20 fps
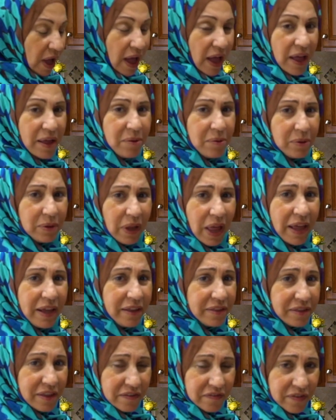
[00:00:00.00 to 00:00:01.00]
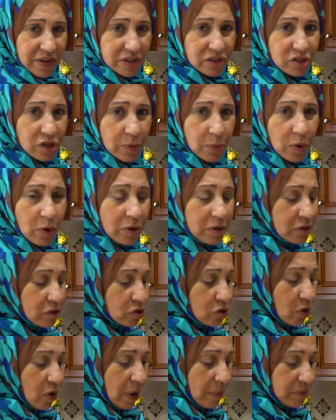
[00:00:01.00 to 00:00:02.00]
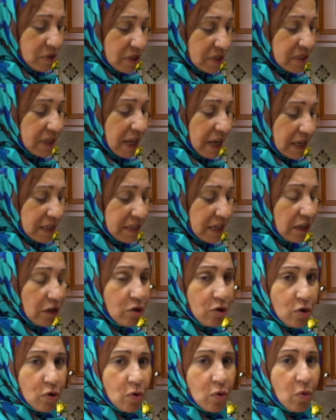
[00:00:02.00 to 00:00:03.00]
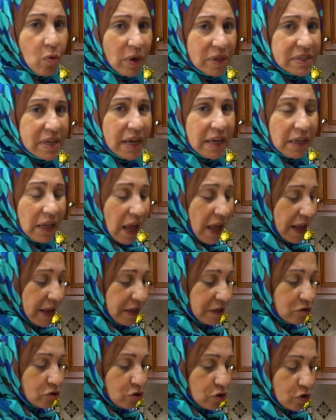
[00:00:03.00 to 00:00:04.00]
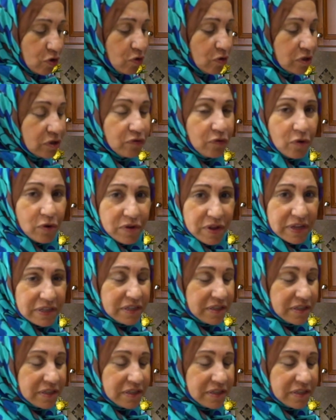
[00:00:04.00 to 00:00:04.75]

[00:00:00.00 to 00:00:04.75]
I like the vegetables, so I'm just gonna tell you what I like to use for this